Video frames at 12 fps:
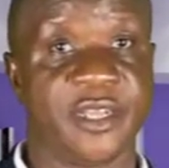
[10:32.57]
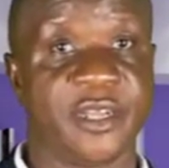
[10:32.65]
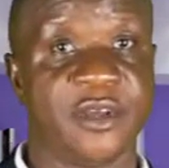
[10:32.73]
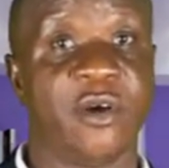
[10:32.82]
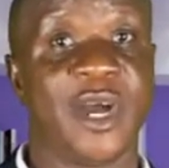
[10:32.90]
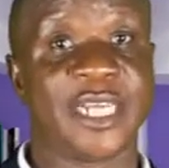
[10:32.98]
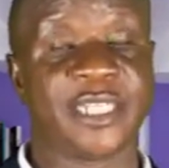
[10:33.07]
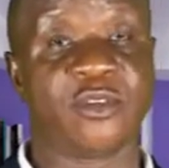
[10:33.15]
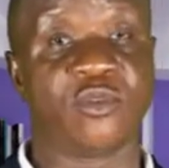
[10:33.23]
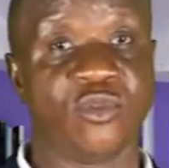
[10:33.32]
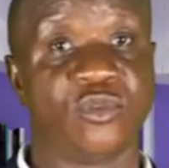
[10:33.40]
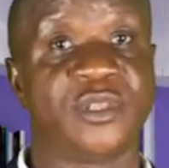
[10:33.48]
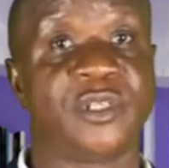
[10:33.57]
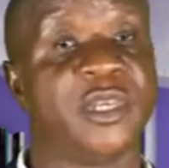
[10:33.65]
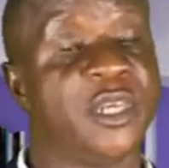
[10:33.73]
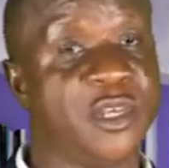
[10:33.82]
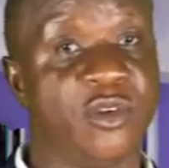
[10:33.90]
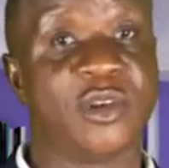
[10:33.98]
or articles
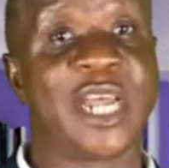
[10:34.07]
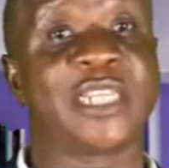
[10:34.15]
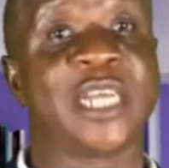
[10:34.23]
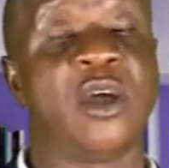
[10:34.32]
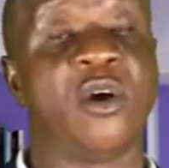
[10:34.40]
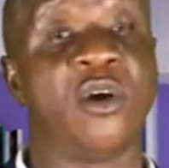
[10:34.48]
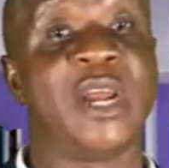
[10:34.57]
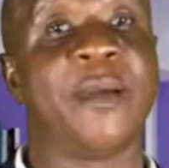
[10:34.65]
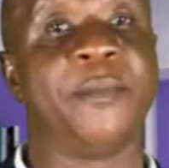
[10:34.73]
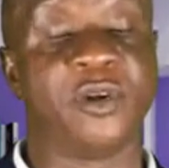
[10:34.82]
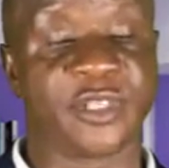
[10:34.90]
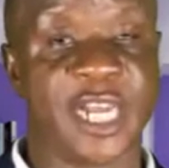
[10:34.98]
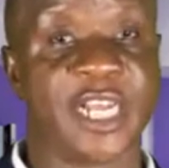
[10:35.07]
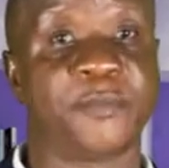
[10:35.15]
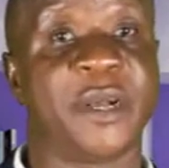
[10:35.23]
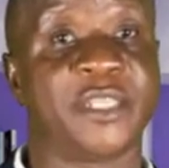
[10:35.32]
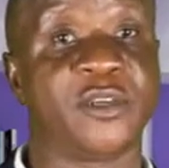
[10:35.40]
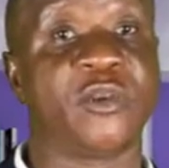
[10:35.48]
that are all about that
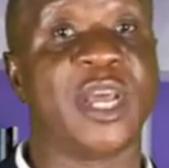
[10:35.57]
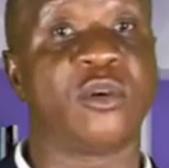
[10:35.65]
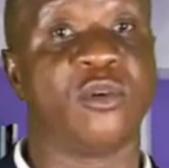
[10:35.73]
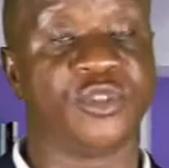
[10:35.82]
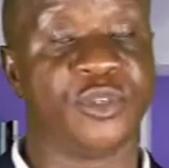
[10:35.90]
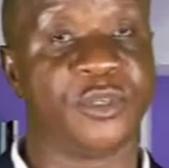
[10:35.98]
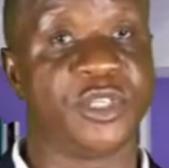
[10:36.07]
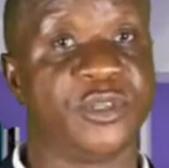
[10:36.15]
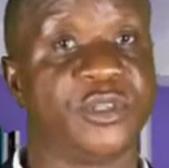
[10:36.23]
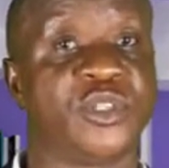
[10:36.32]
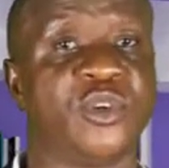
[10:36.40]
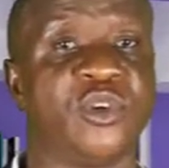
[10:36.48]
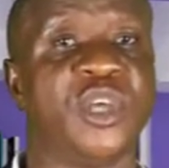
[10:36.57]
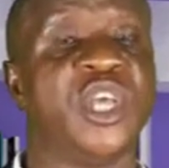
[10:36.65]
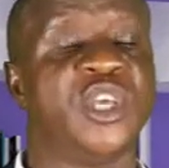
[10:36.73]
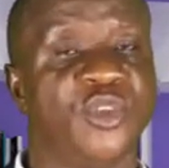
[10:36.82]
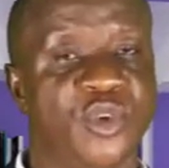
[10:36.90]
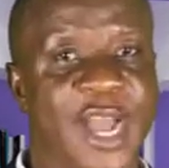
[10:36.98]
particular contribution. So
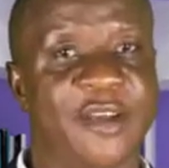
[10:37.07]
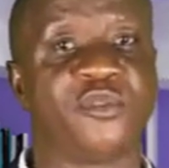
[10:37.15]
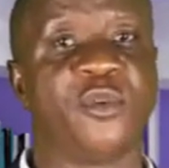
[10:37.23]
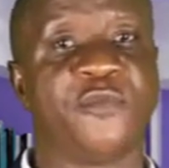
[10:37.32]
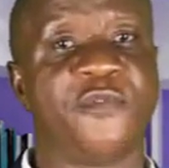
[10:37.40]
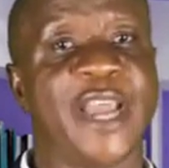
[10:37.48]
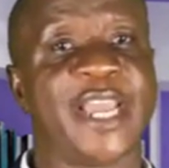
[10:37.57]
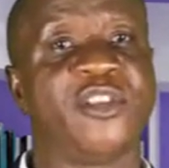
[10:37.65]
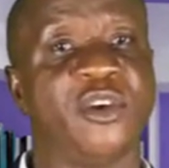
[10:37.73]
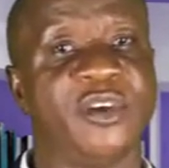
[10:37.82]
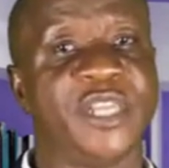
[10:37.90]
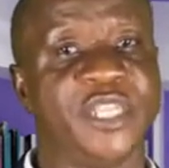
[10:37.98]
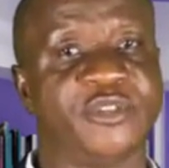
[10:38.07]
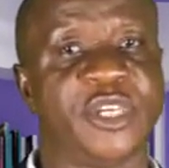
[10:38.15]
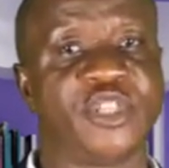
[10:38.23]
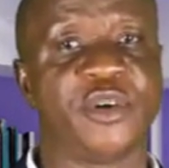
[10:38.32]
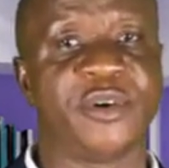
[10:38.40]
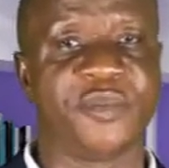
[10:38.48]
you have to find your
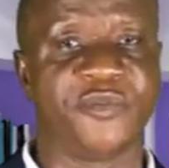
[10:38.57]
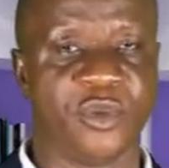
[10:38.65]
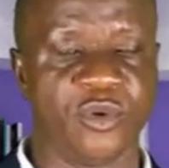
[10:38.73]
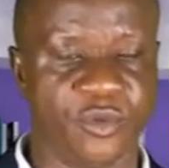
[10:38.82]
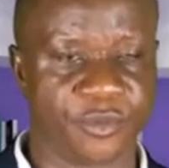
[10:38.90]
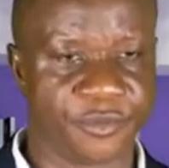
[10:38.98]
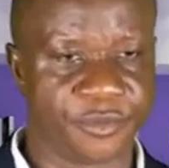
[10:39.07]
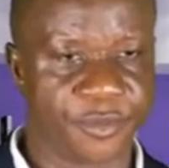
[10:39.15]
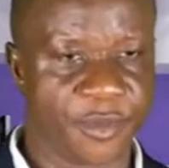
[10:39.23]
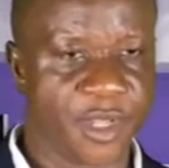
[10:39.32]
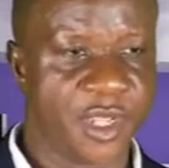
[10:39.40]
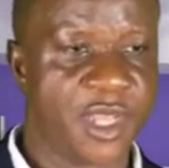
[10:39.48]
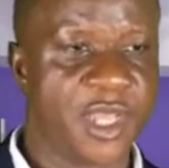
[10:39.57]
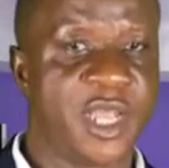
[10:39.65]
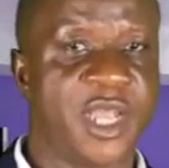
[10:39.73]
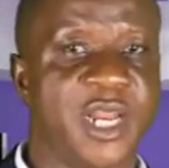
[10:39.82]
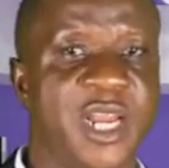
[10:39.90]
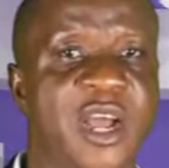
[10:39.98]
literature review.
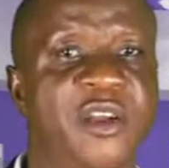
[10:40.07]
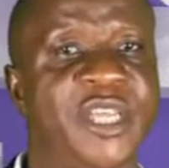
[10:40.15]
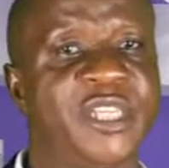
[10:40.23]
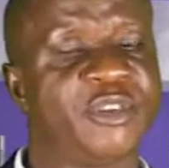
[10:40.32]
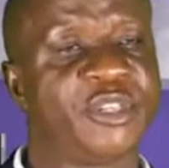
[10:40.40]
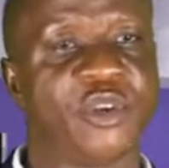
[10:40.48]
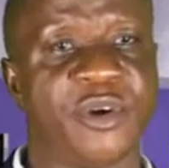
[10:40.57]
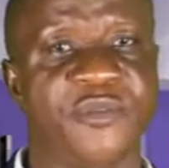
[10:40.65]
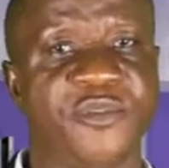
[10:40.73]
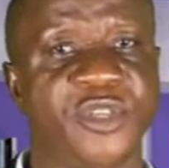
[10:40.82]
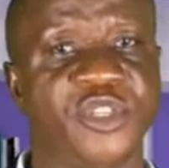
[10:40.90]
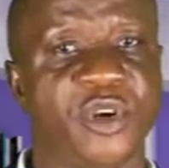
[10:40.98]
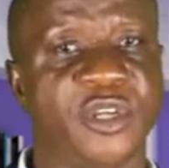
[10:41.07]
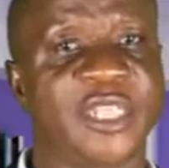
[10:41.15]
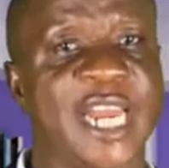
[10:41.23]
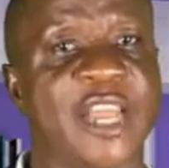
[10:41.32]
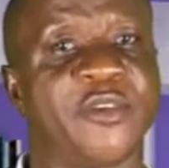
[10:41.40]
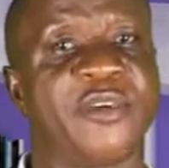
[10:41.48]
Now, literature review is just
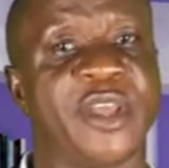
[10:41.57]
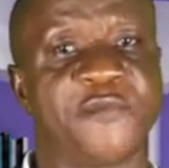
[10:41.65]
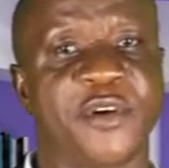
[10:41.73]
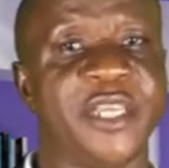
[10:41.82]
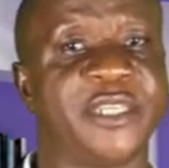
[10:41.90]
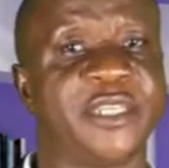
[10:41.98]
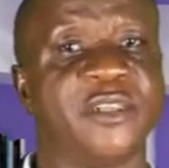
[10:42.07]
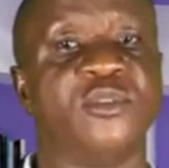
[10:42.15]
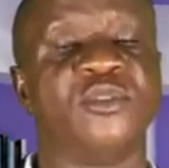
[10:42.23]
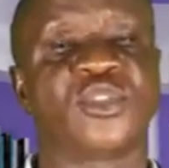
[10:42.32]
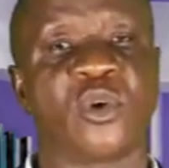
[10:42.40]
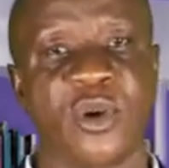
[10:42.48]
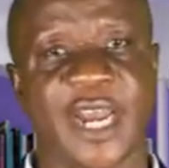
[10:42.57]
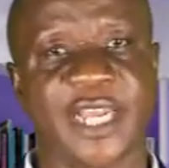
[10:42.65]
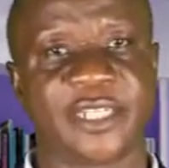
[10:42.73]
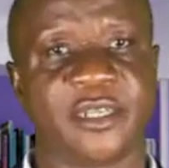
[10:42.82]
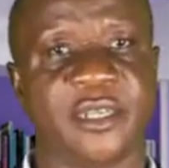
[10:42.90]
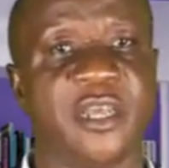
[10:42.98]
like referencing those
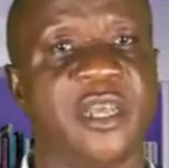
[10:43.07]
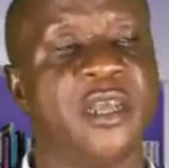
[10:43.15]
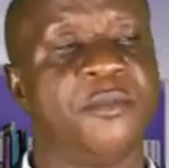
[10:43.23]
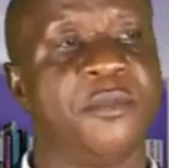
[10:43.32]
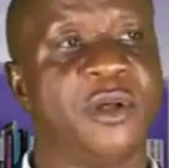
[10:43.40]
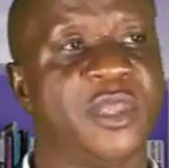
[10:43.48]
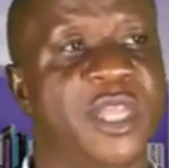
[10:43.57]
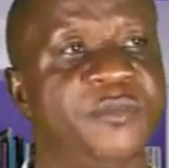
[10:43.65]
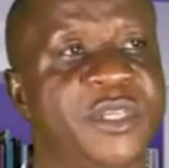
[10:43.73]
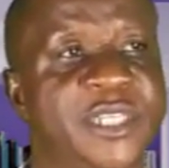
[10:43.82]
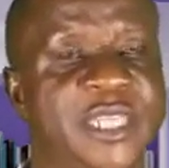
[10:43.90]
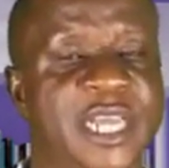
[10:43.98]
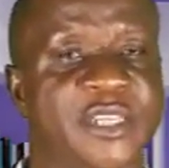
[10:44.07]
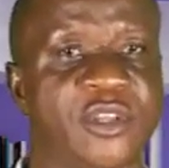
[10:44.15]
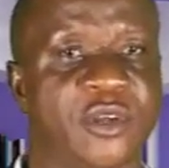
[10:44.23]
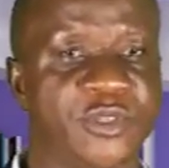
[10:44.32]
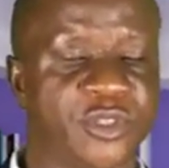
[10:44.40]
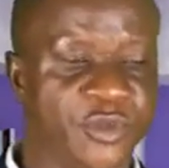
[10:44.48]
scholars. But the mistake
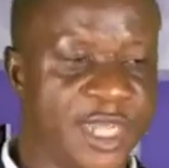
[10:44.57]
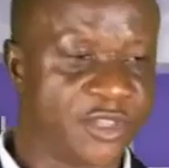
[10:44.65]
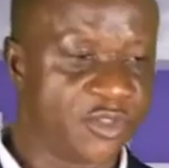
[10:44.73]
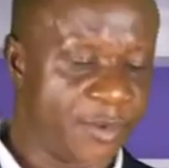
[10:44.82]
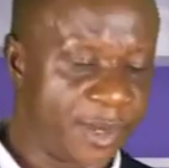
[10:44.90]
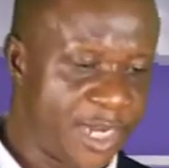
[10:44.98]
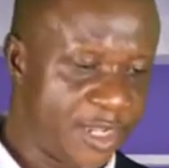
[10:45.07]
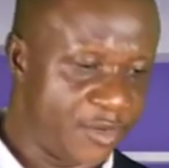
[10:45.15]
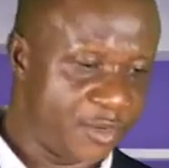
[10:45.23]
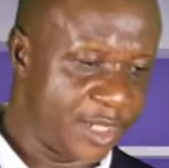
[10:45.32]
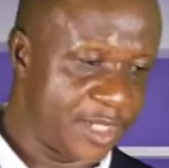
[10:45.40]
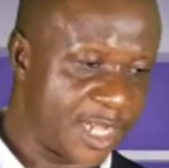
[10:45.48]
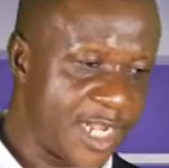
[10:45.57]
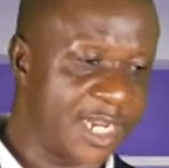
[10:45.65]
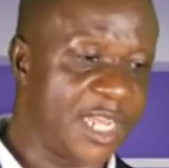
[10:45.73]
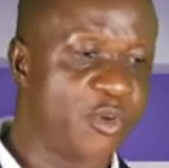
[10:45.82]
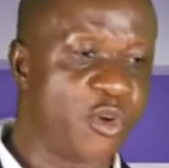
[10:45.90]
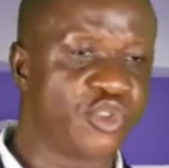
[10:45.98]
some students normally do is that
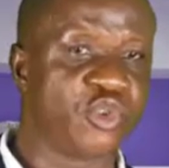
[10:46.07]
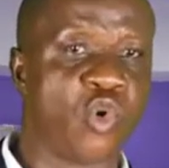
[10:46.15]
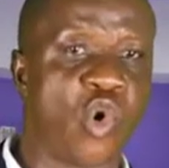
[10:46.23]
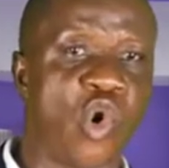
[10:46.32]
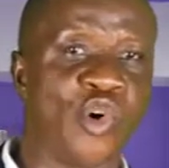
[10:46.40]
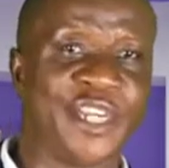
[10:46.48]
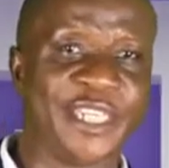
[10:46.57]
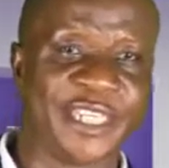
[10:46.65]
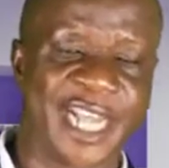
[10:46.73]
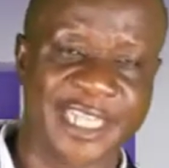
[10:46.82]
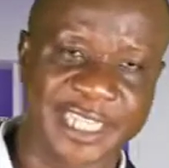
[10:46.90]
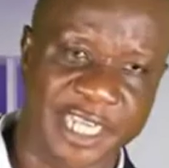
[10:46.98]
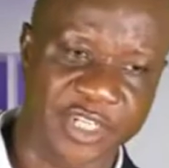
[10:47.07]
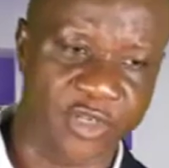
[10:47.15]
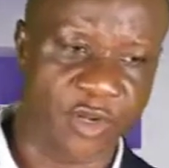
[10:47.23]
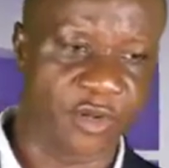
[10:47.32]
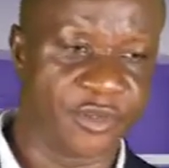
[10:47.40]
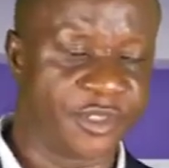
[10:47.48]
they go to old
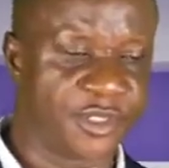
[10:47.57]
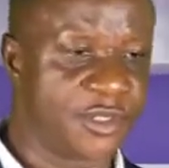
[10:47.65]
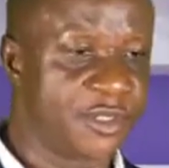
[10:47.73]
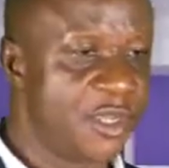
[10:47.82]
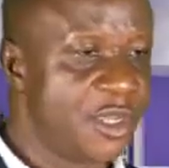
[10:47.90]
dissertations,